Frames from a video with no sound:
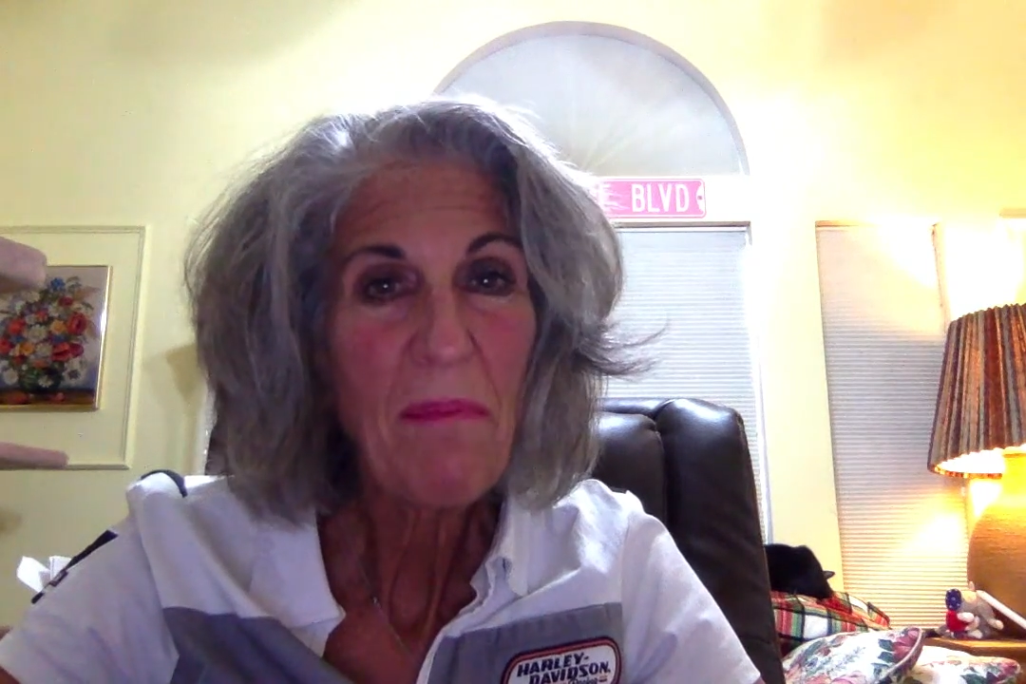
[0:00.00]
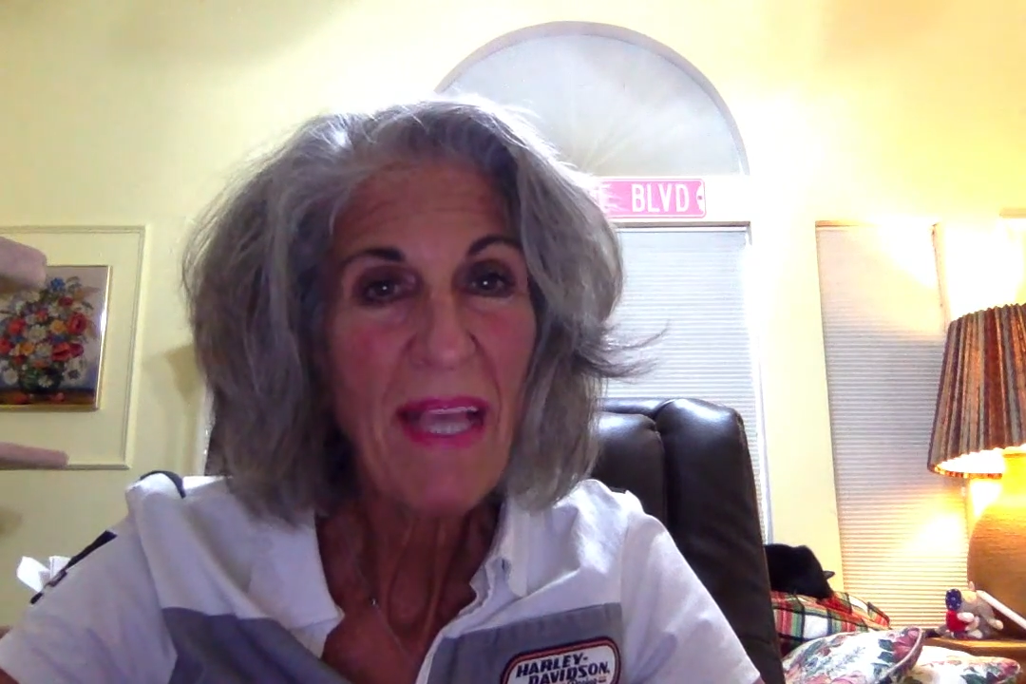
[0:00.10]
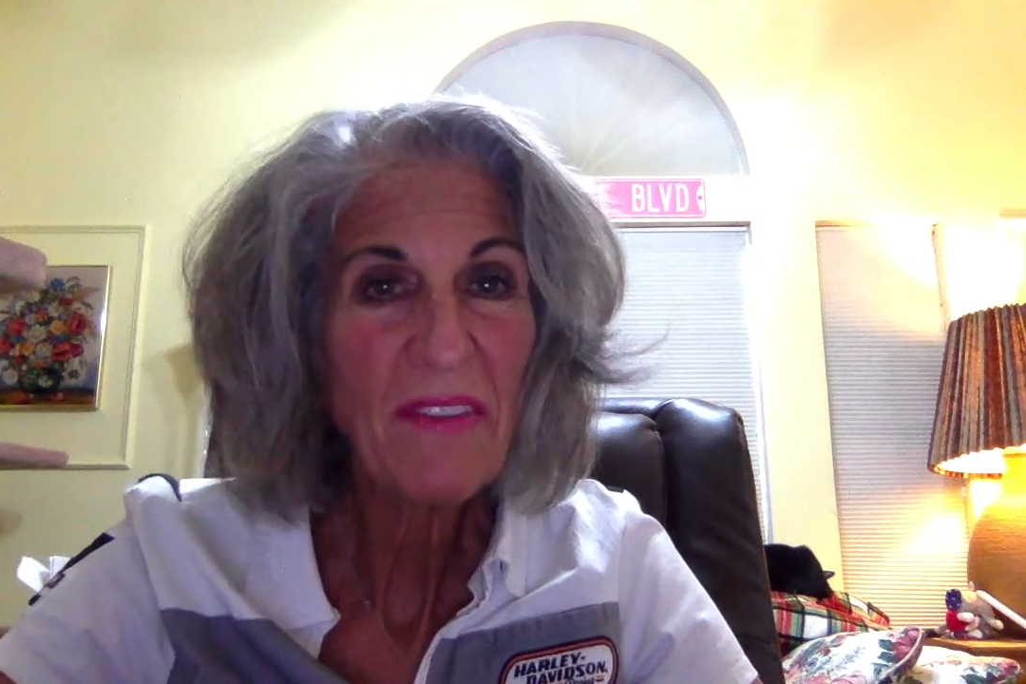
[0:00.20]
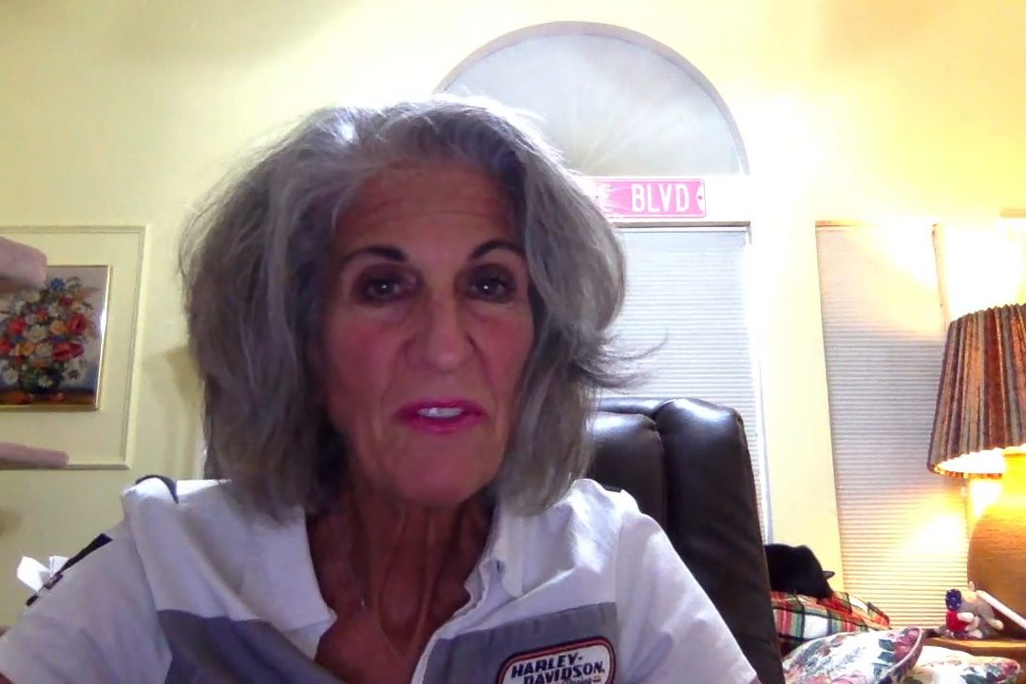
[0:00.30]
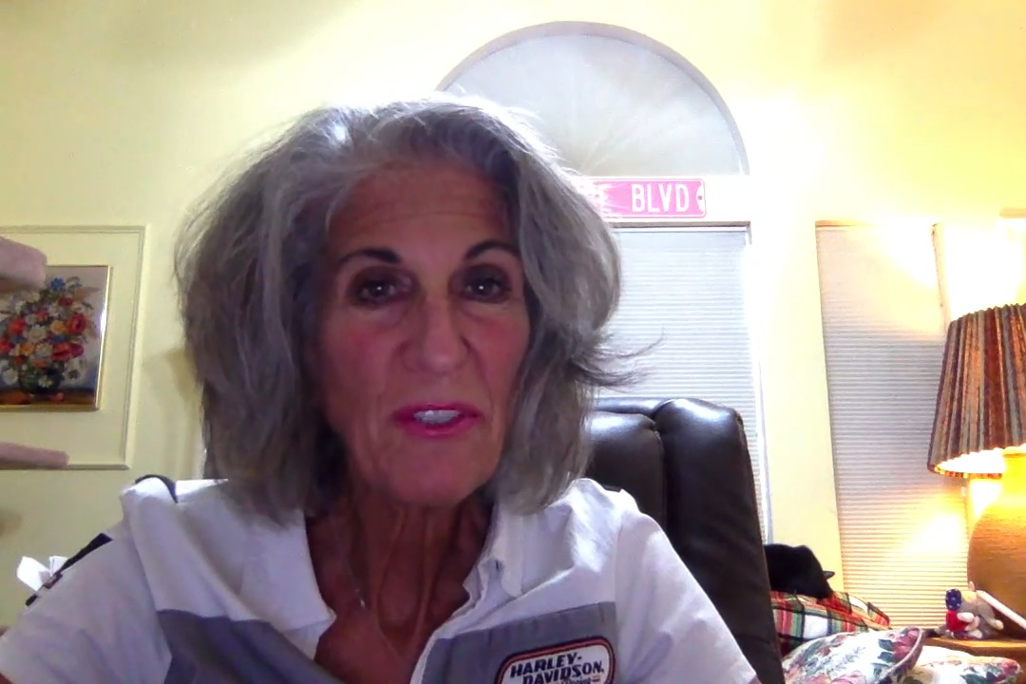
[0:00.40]

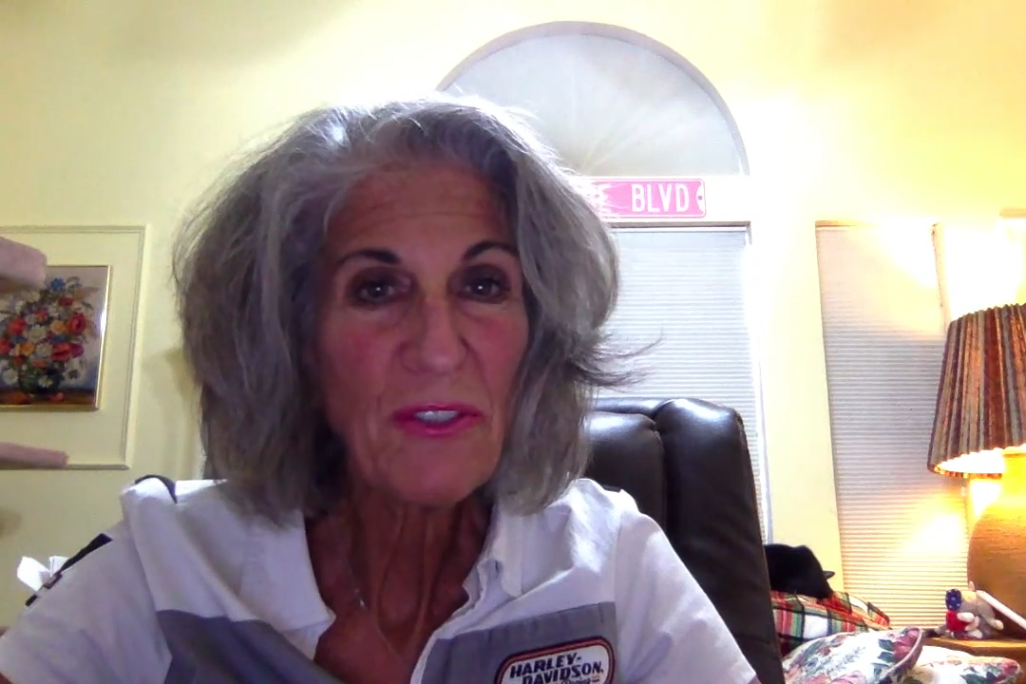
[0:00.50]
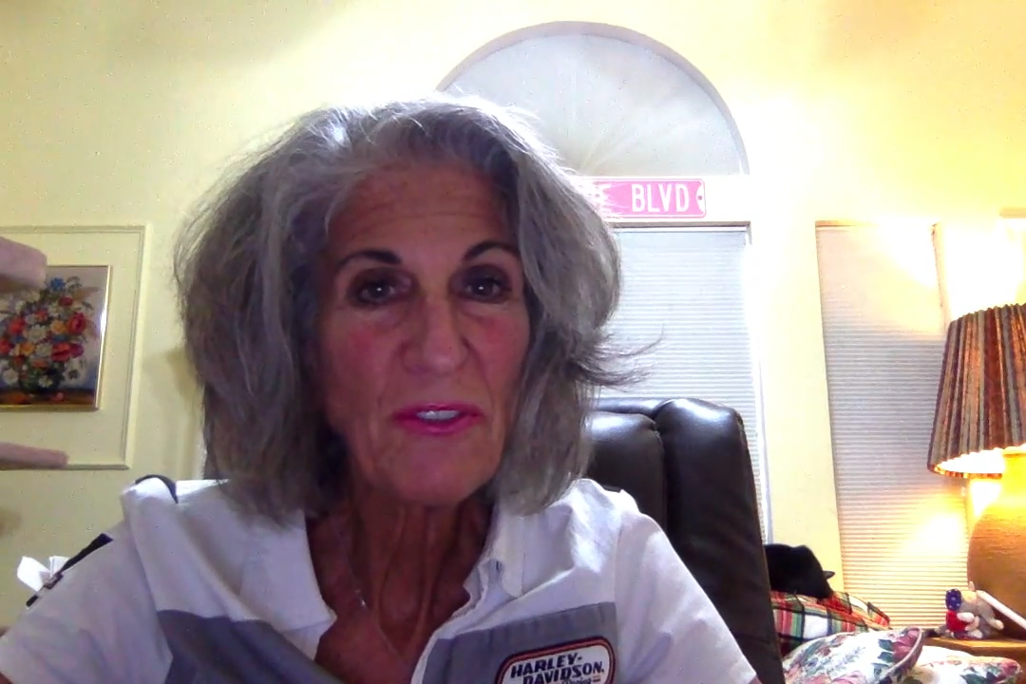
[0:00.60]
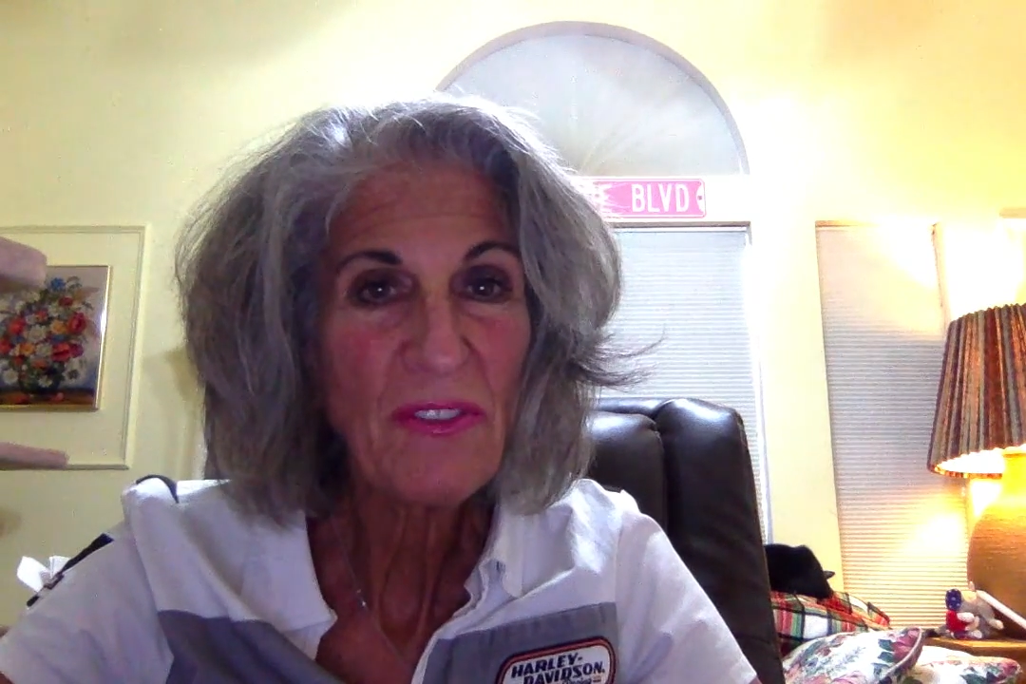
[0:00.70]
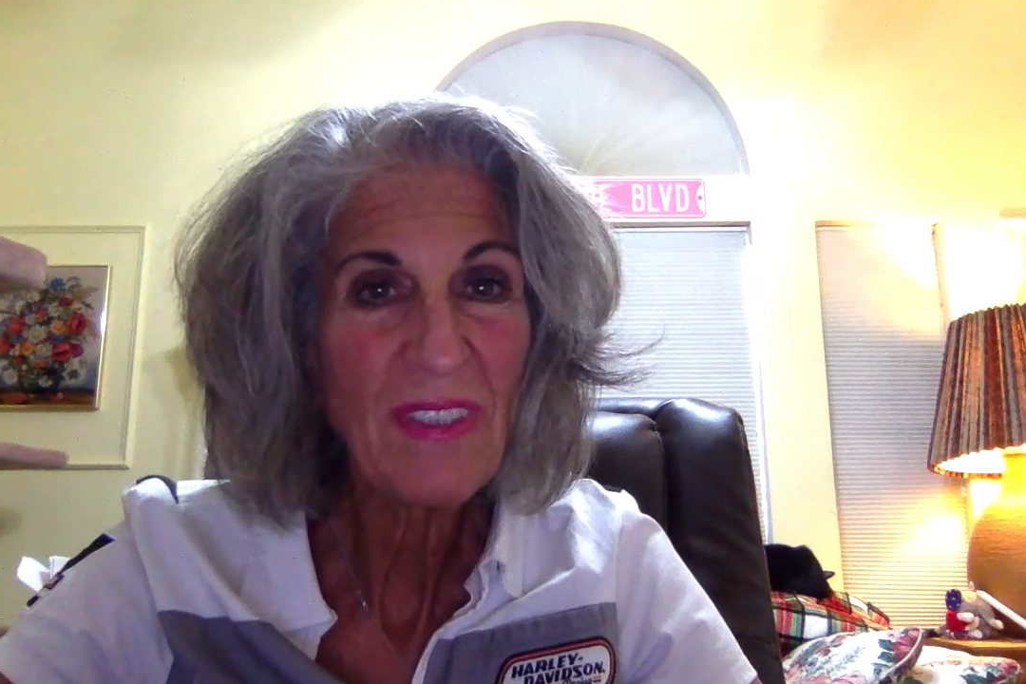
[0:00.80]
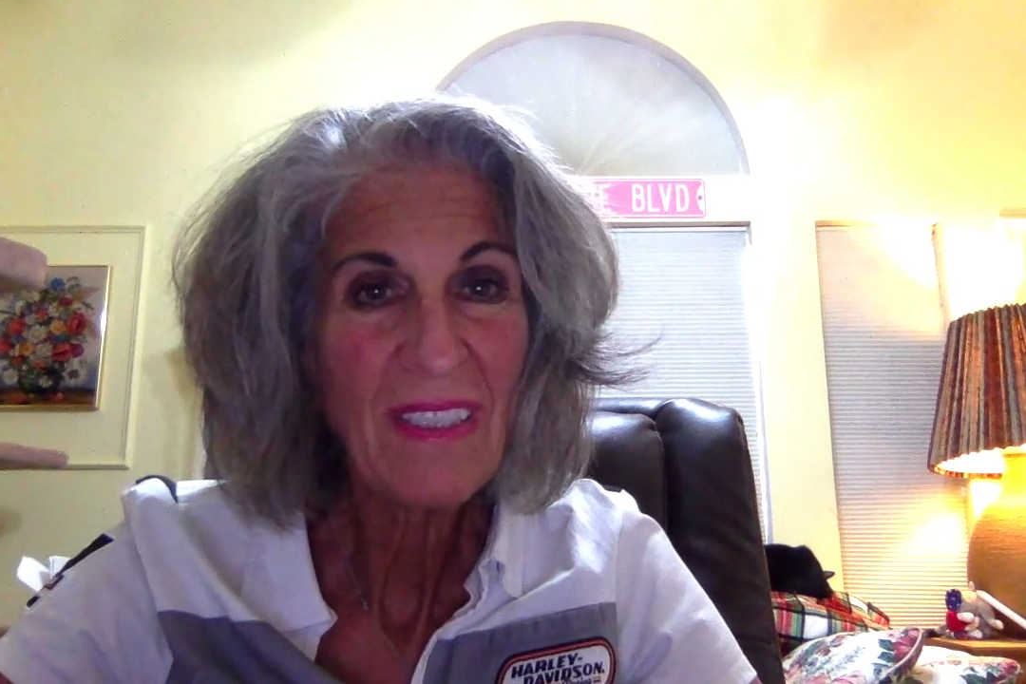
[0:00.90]

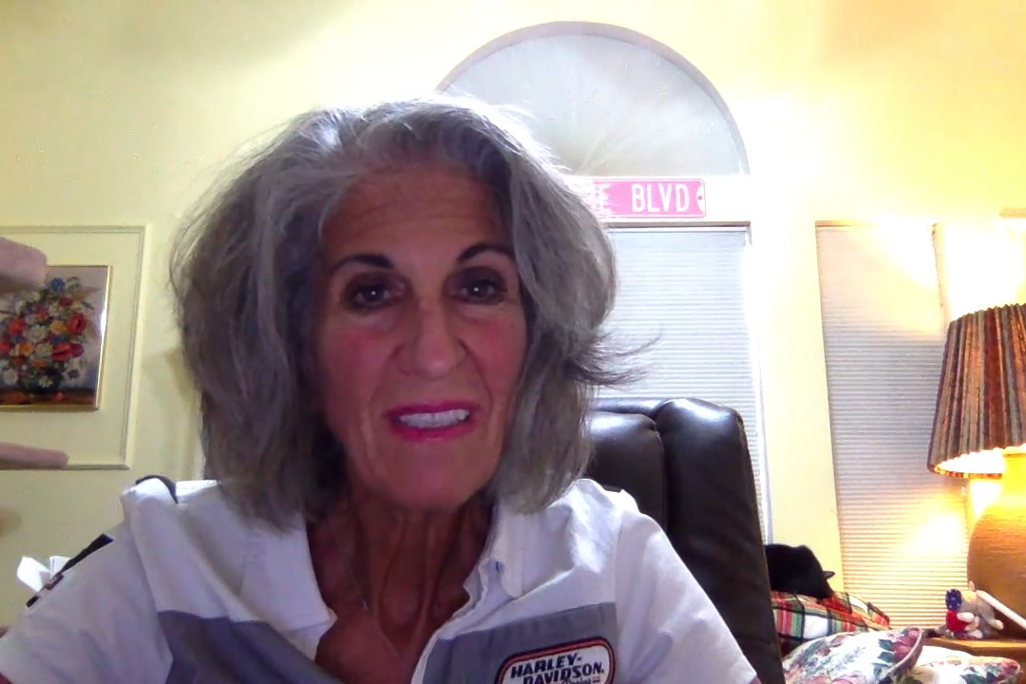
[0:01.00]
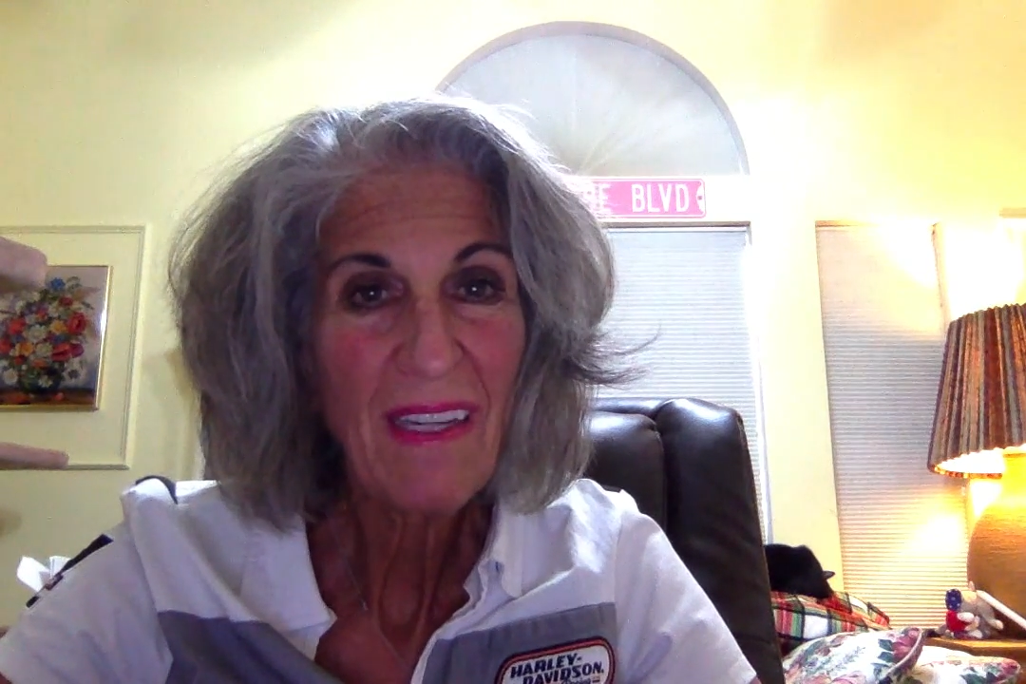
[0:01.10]
Master's